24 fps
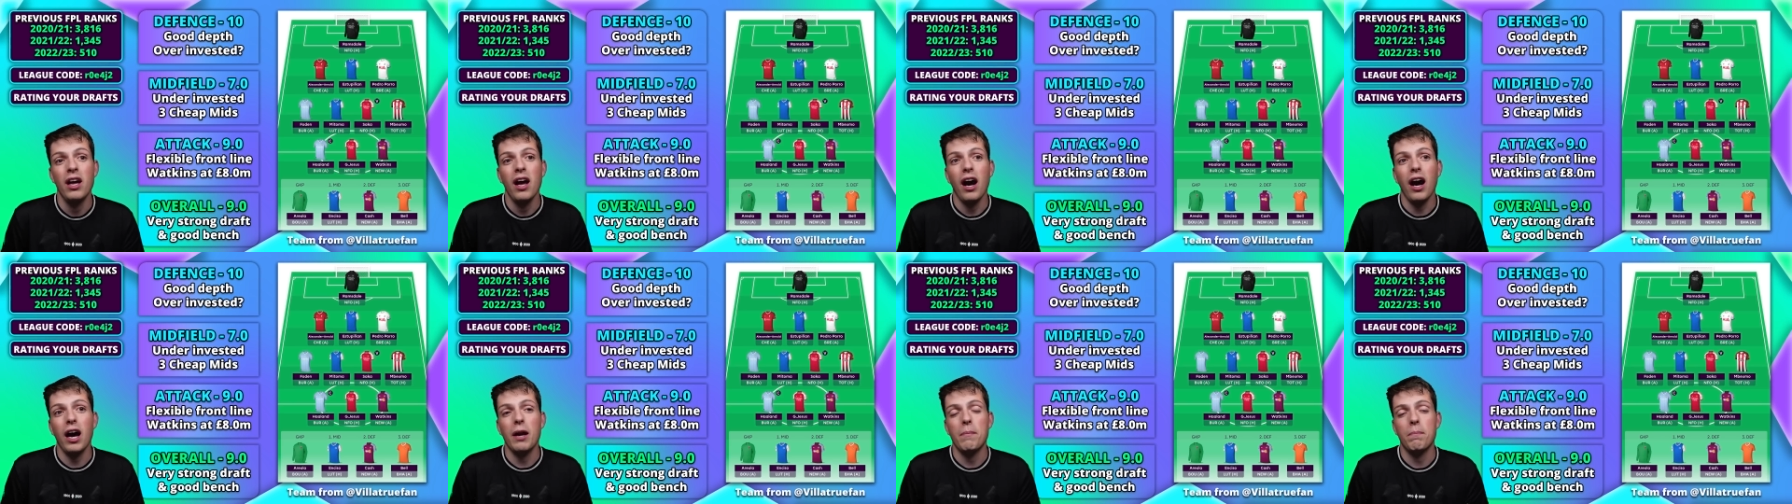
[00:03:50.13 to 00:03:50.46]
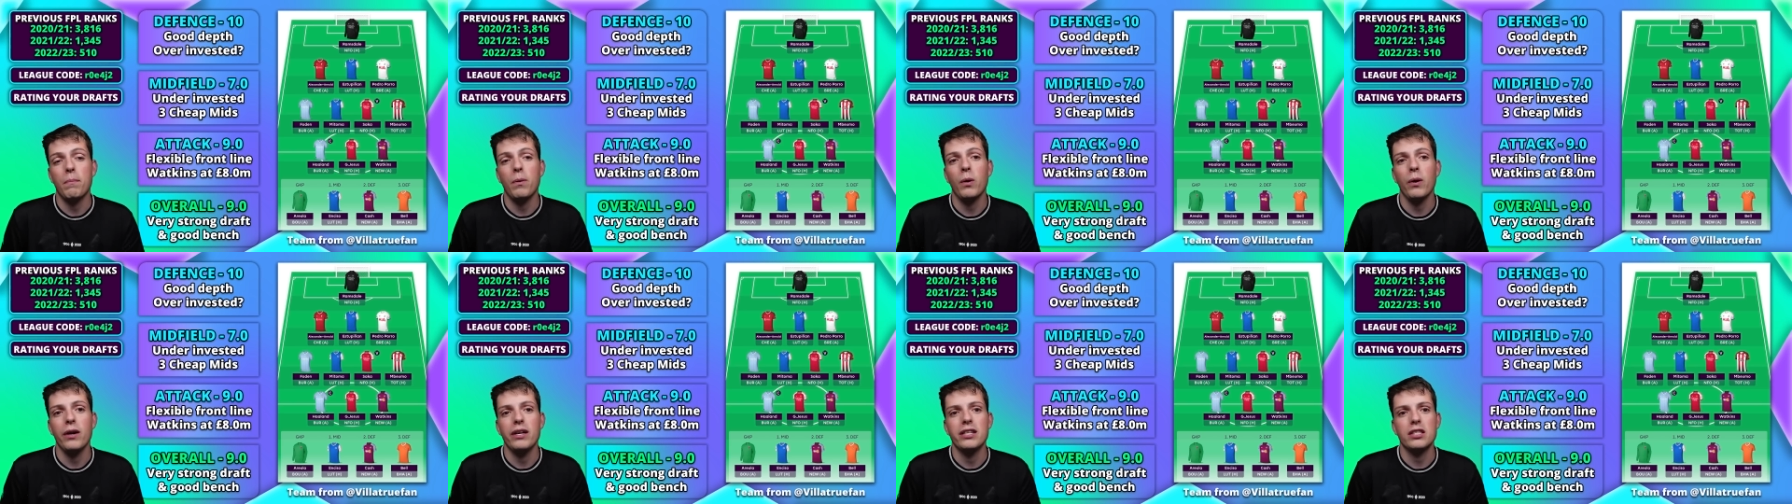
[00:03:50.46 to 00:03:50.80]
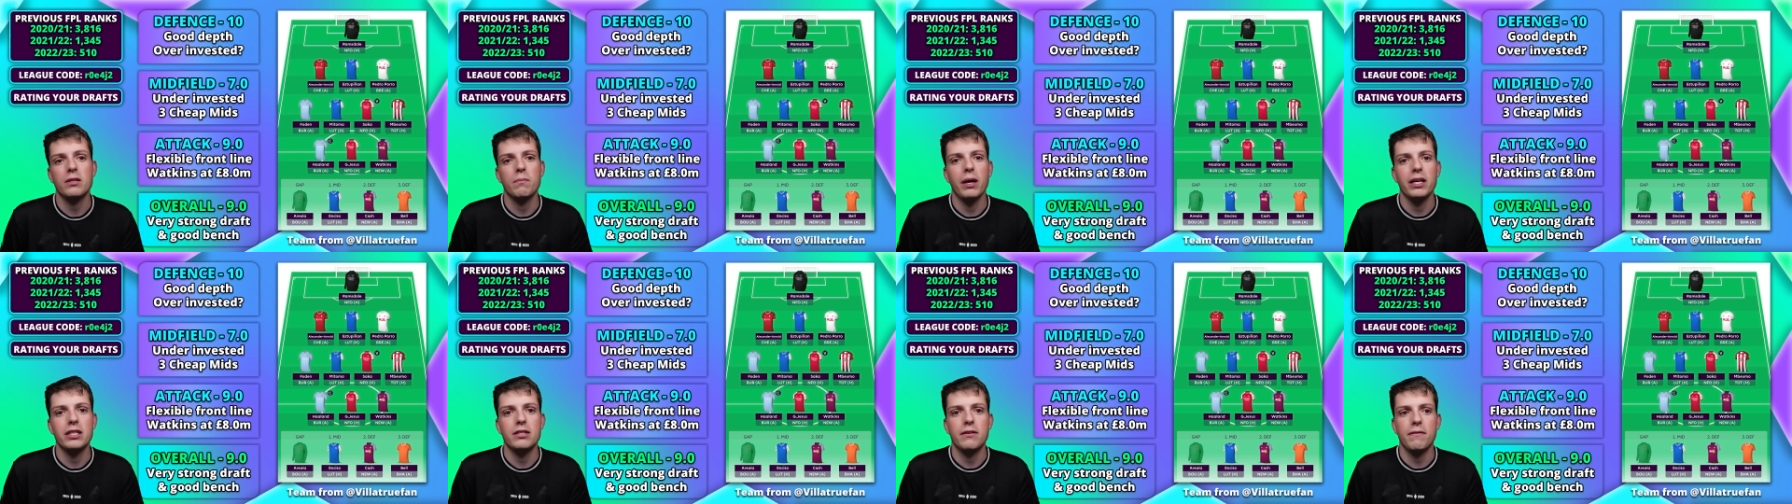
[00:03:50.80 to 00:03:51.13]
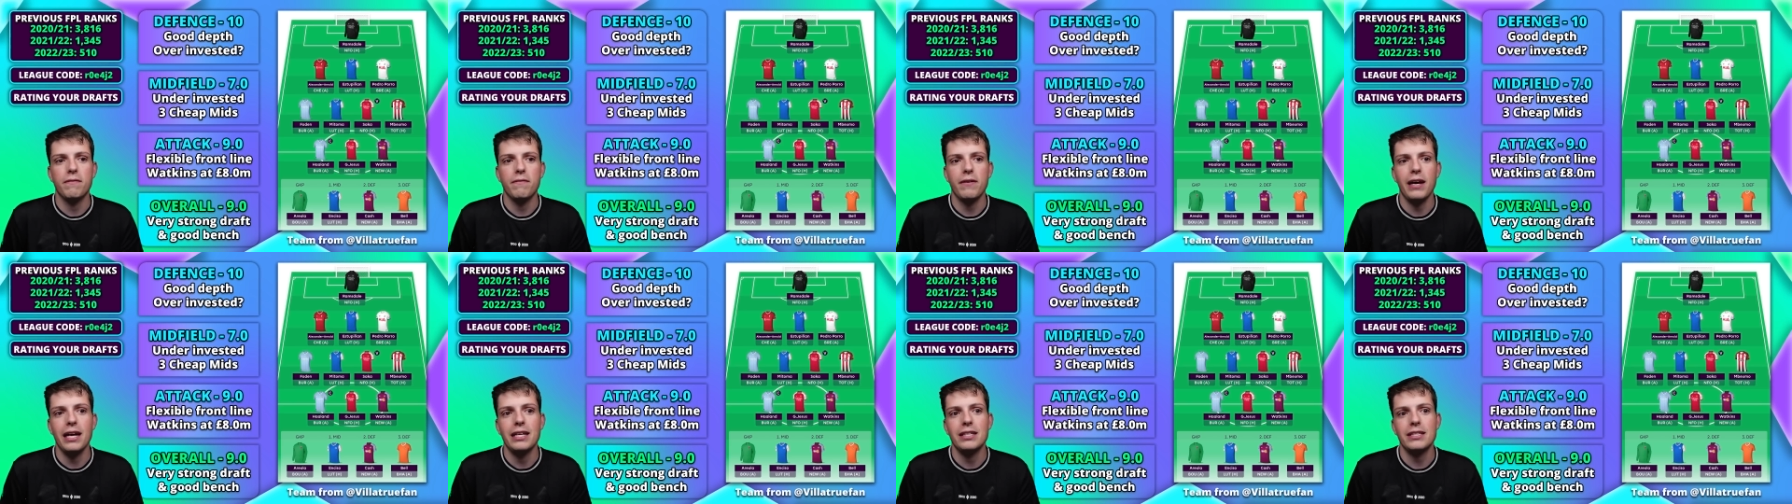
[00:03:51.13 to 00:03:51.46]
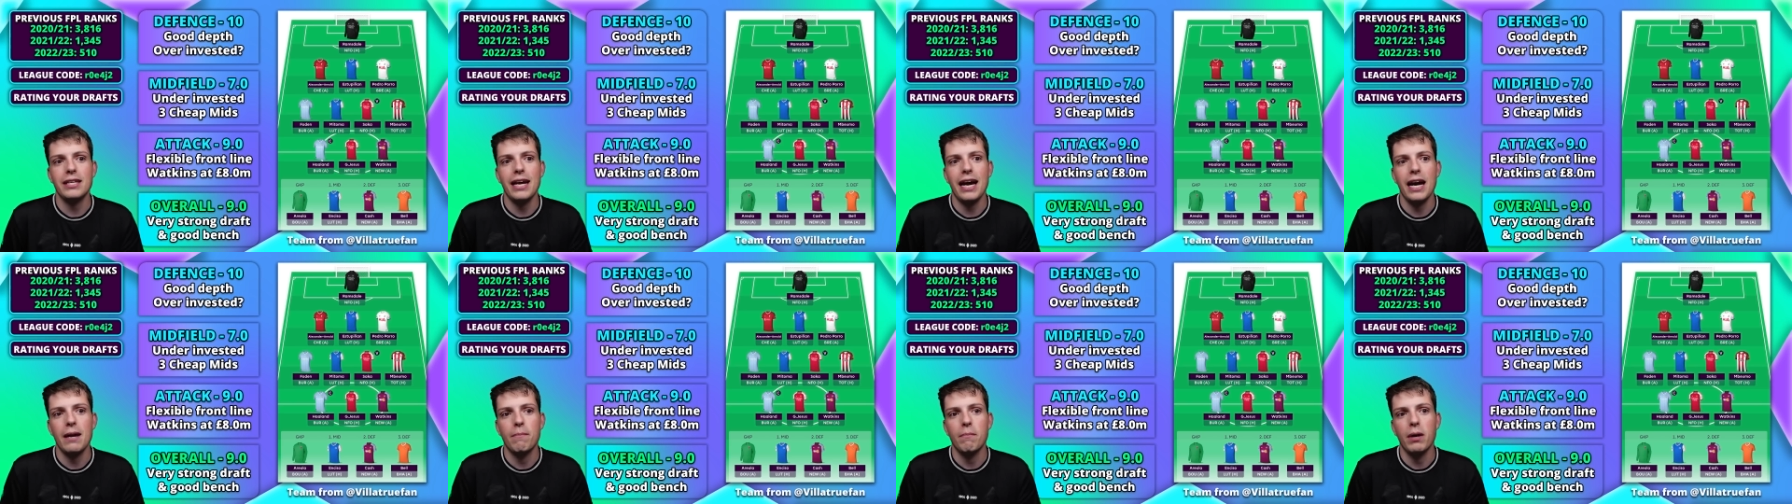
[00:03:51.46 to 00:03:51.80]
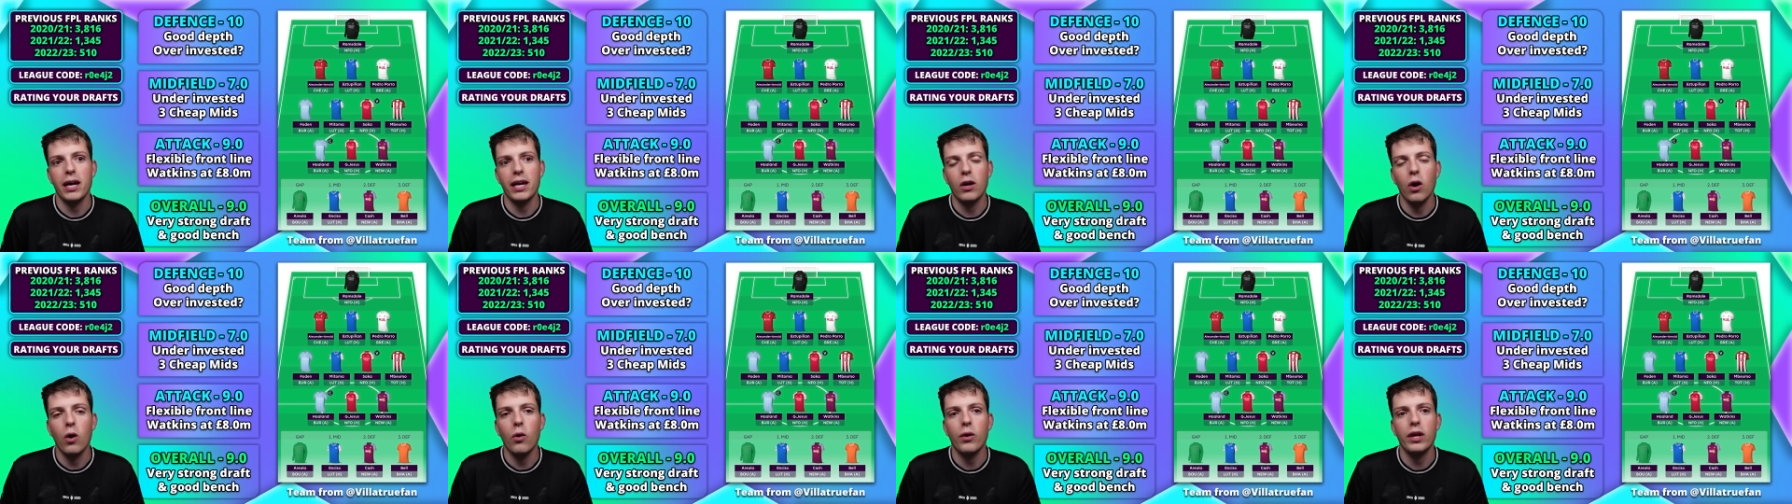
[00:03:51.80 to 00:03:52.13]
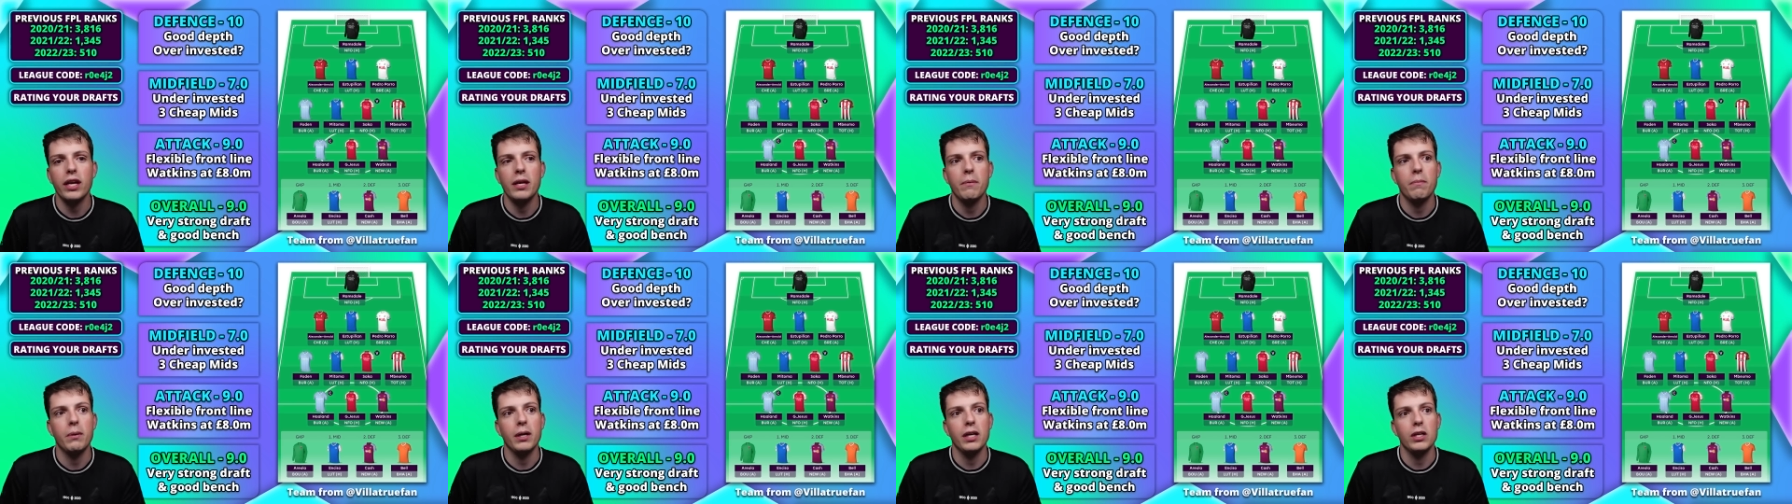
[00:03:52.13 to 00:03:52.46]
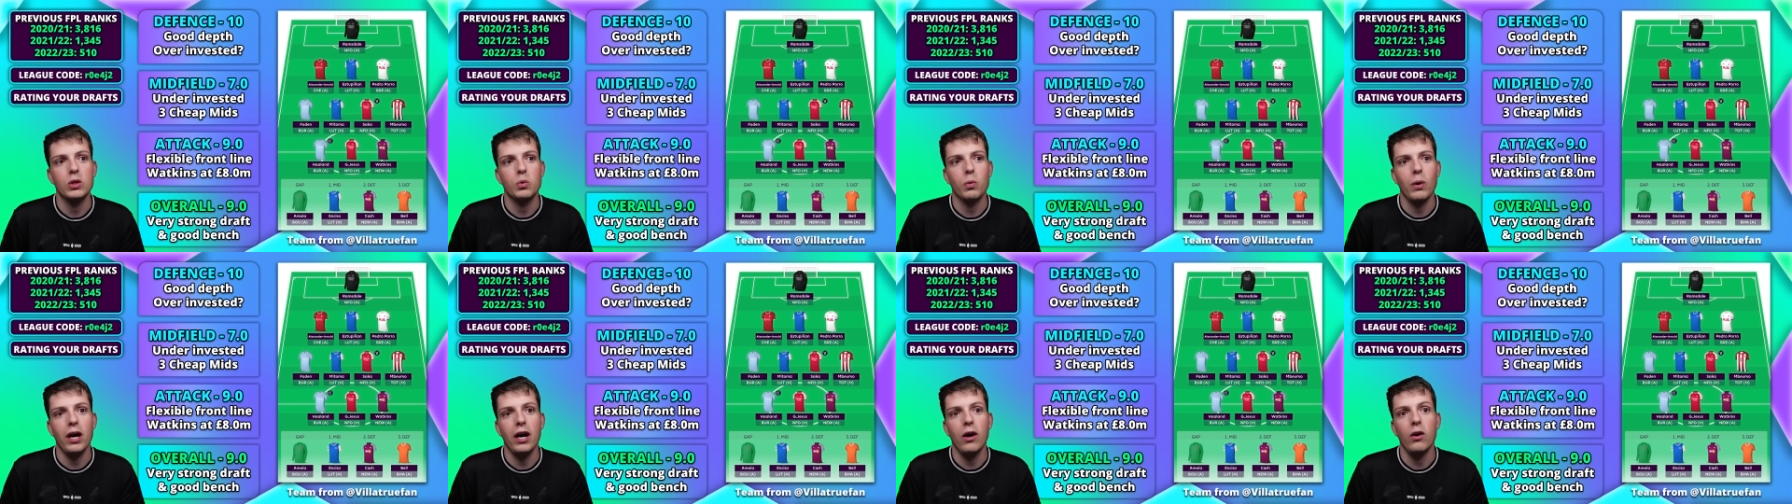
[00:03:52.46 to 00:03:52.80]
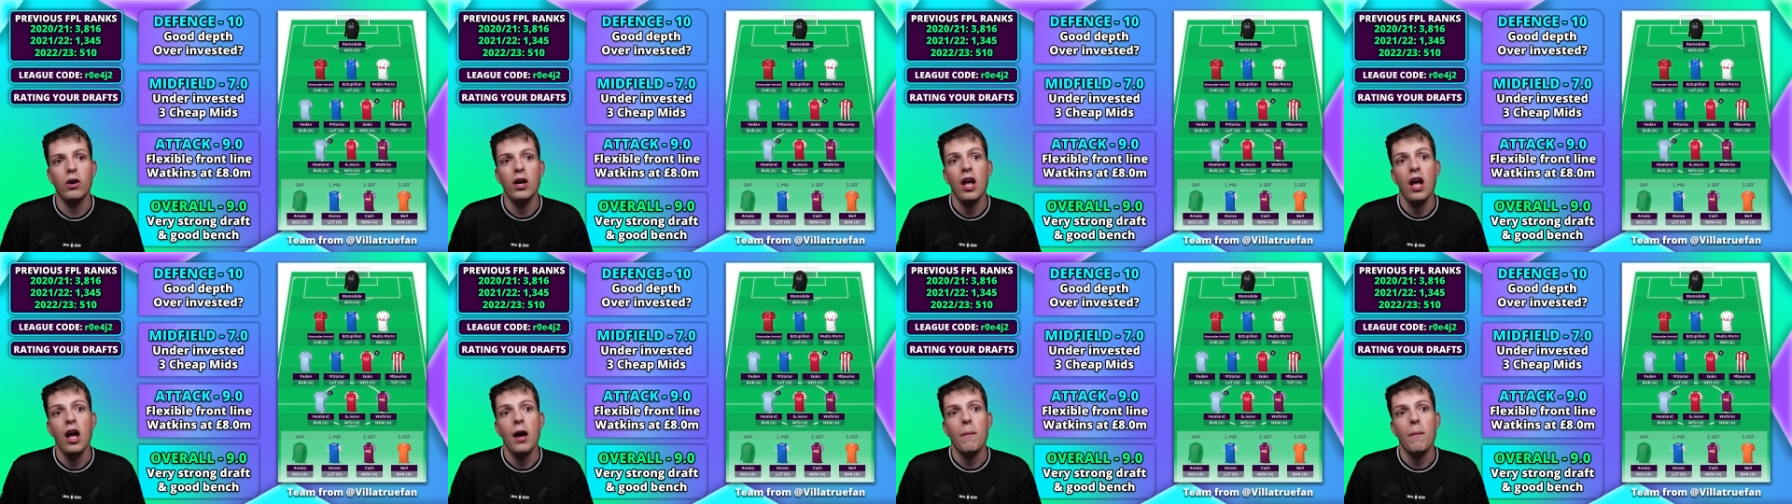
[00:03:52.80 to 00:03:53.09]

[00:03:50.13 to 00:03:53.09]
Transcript: I'd put into my defense and my goalkeeper as well.